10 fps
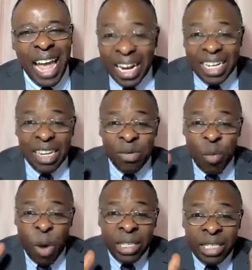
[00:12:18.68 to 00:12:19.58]
And
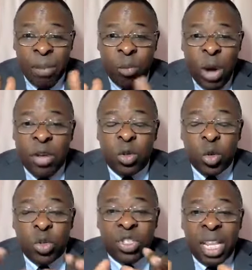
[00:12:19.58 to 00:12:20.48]
same way you
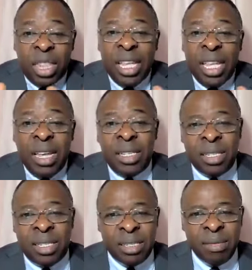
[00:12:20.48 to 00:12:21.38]
should treat
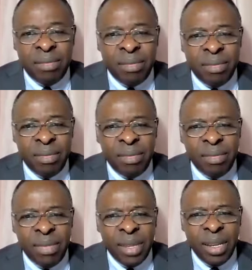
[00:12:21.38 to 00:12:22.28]
things.
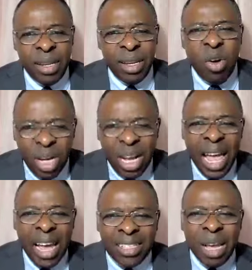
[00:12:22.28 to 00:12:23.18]
Don't
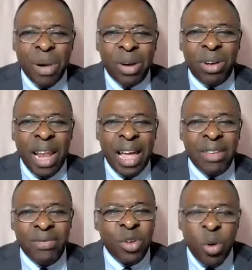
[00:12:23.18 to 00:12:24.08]
relax about
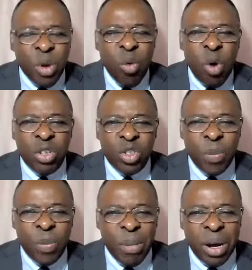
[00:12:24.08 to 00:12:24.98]
life. Don't be worked
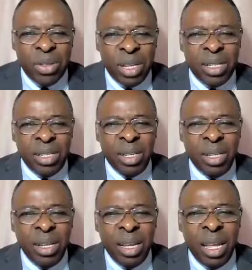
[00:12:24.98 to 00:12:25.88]
up about
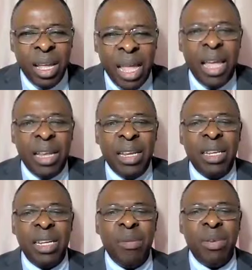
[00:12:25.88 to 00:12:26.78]
things. Hey, they
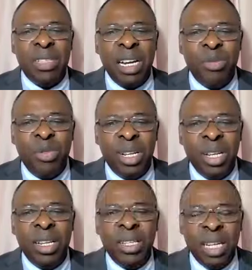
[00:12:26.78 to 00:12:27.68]
didn't name a ceremony.
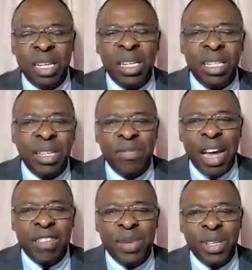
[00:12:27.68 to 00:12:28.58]
They didn't
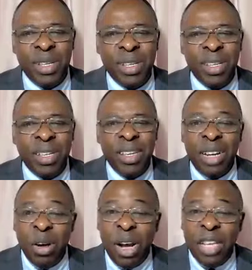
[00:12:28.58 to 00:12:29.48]
invite me.
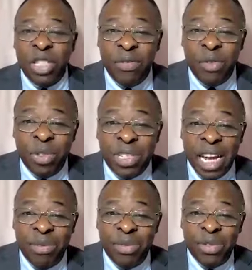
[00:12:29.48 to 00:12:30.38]
They only save you
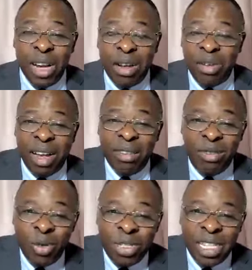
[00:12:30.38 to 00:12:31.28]
time so that you can
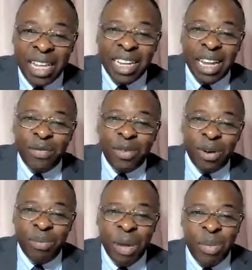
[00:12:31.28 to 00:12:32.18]
use that time
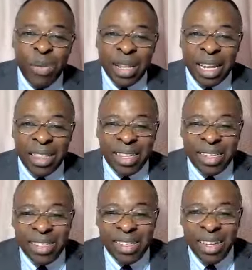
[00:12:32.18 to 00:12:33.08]
for maybe better
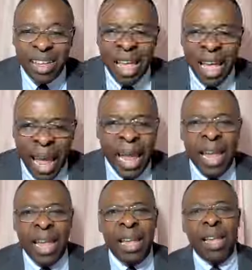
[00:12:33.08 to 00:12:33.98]
things.
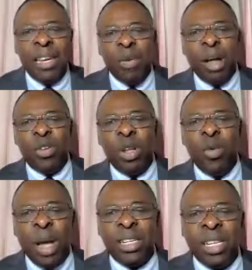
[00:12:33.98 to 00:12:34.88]
Hey, they were
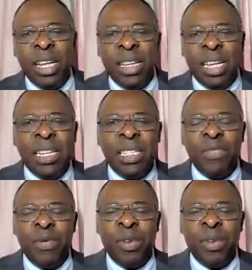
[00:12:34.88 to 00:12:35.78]
doing wedding. They didn't
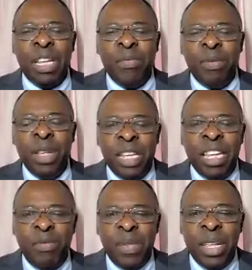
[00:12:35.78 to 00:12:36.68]
even
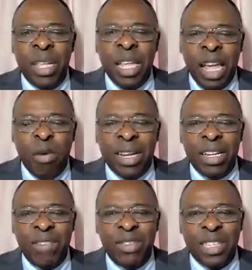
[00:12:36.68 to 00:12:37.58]
give me a
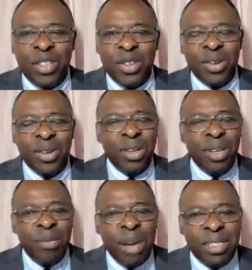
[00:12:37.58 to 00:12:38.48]
wedding invitation.
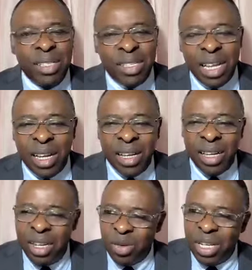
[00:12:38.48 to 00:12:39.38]
My
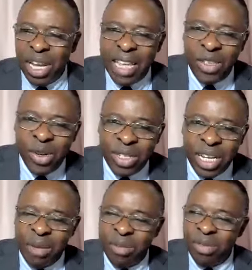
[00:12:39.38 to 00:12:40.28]
sister, utilize your
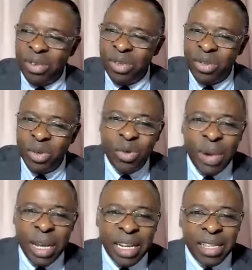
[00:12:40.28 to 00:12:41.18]
time to
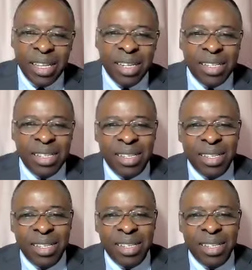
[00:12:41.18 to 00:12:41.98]
do better things.